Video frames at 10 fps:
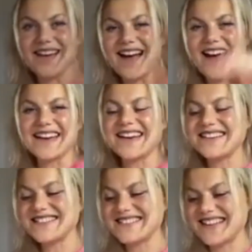Hi
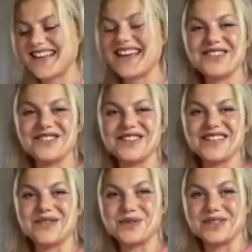guys, and welcome
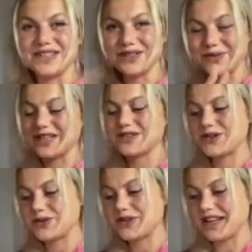to this week's
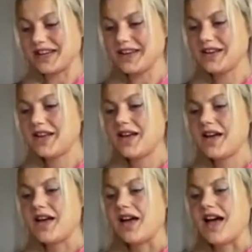Q&A.
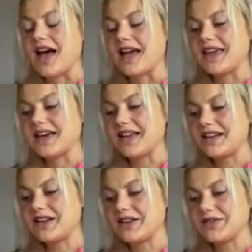I got a lot
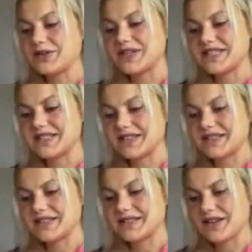of
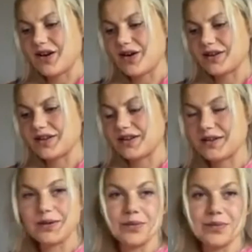questions
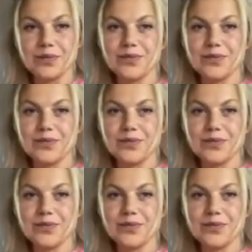on